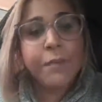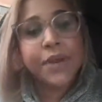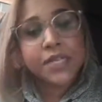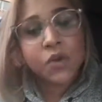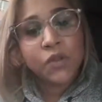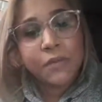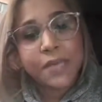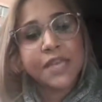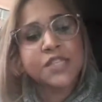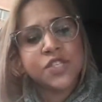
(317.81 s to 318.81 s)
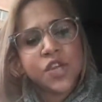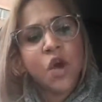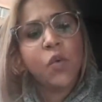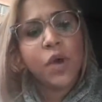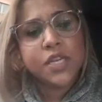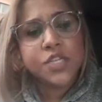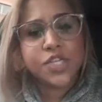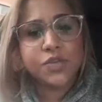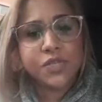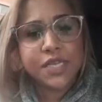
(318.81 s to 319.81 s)
but it's only because no one
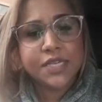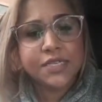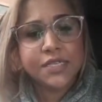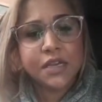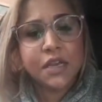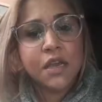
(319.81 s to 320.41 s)
chooses